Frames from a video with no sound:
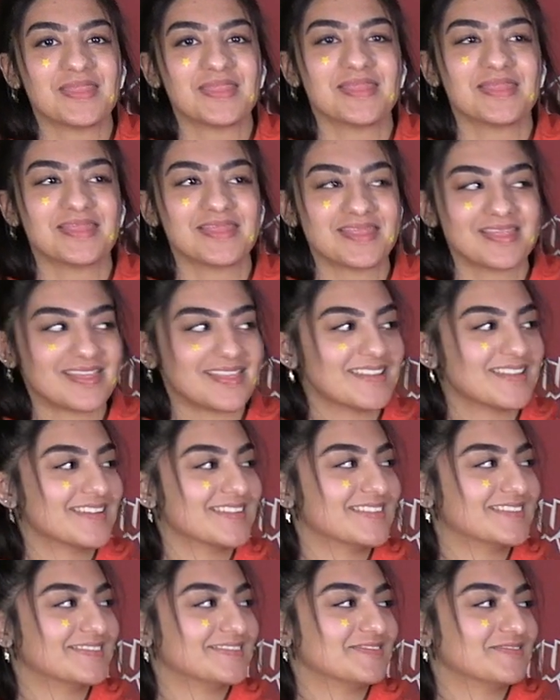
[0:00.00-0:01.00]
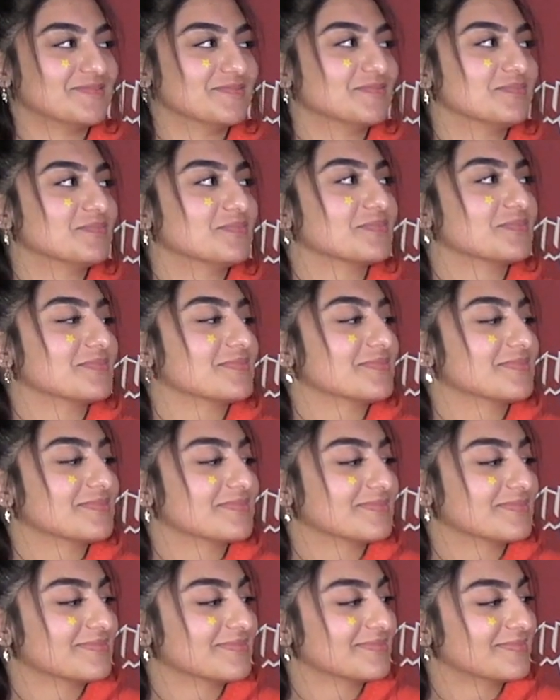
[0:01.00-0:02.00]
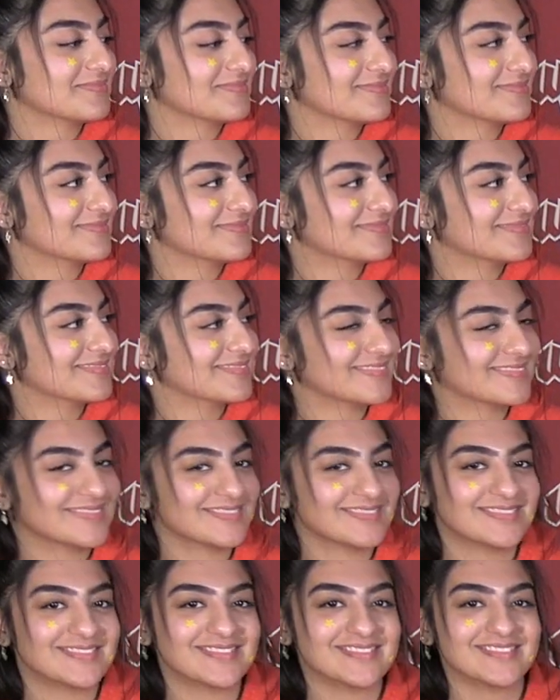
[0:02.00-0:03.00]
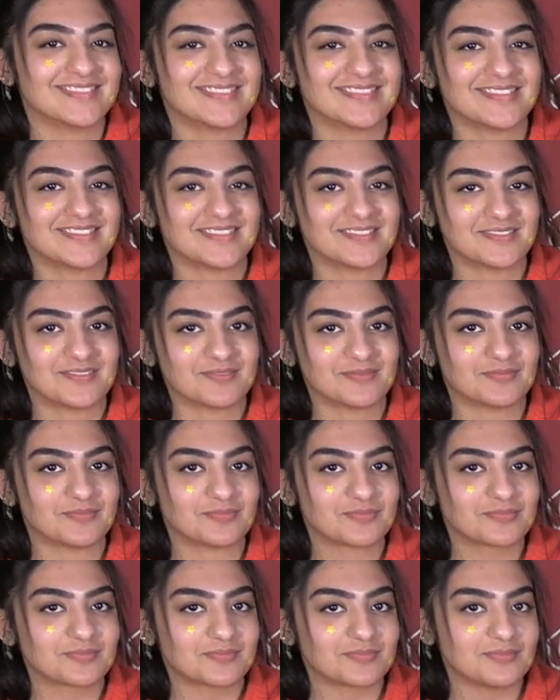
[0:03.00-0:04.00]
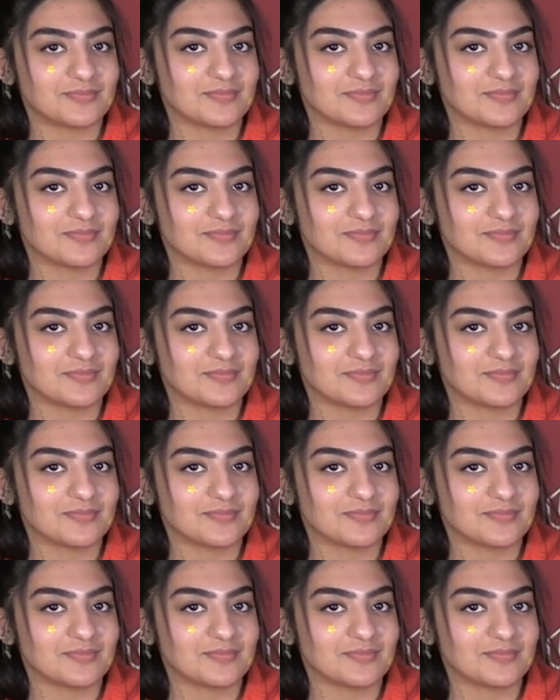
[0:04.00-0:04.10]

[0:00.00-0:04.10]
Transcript: (silent)